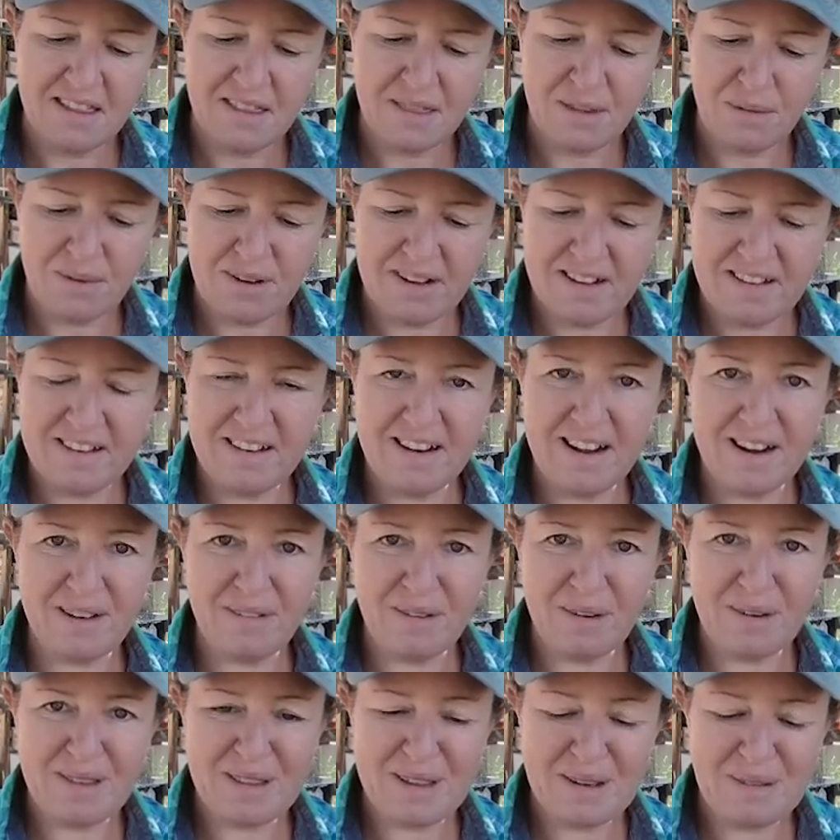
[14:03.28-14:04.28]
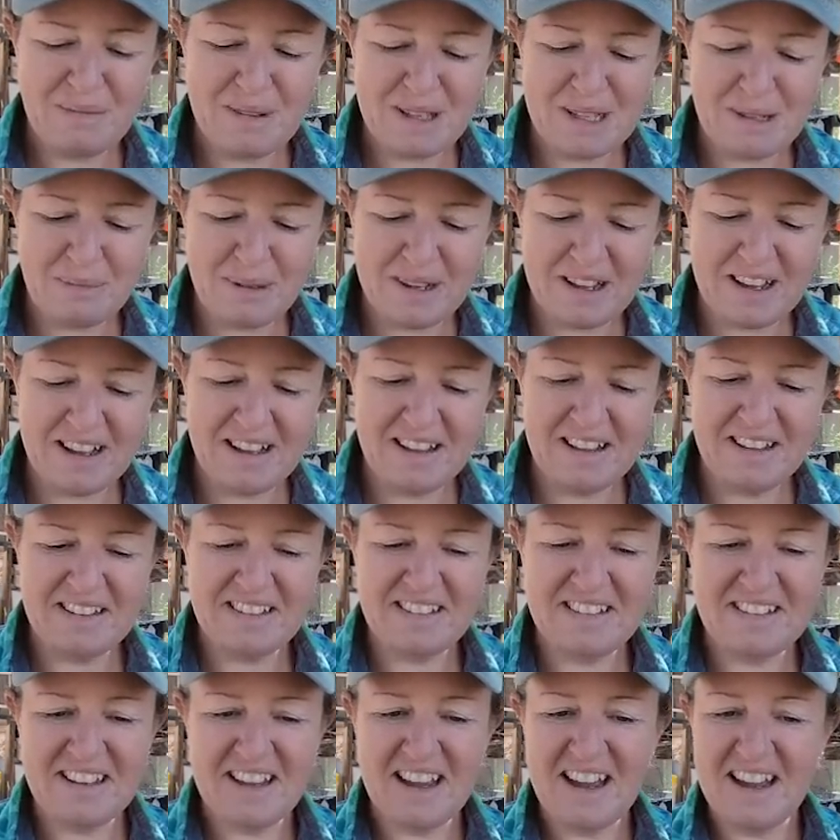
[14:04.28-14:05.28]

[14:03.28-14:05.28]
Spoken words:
the reason I grow them is because